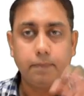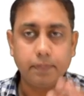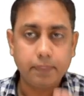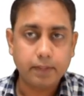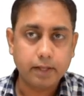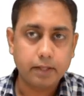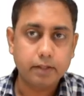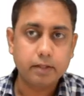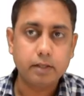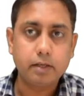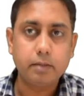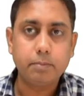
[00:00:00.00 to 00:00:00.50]

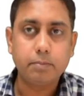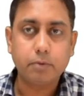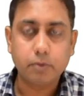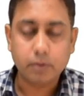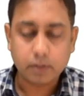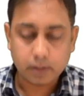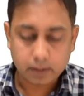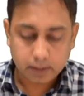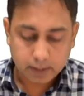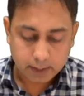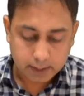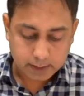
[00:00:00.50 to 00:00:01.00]
than the
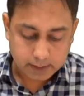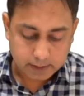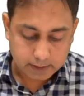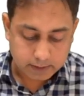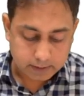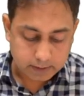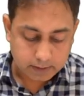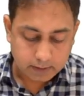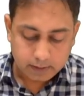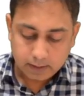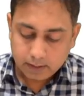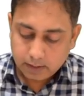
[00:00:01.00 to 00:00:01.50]
reported
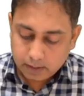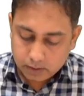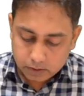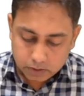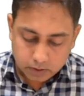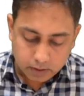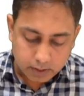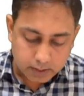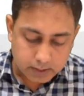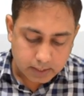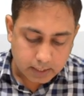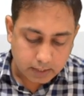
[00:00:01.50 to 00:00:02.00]
cases.
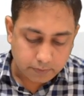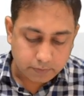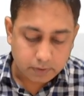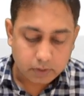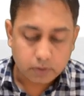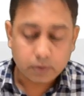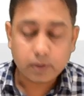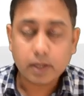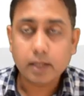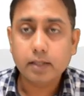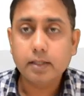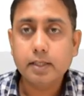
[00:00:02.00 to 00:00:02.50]
So let's have a
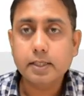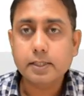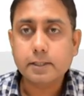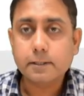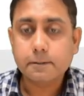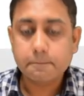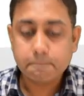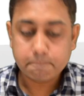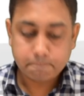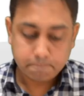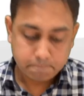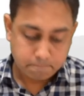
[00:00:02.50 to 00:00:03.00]
look at
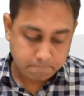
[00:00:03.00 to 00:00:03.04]
this.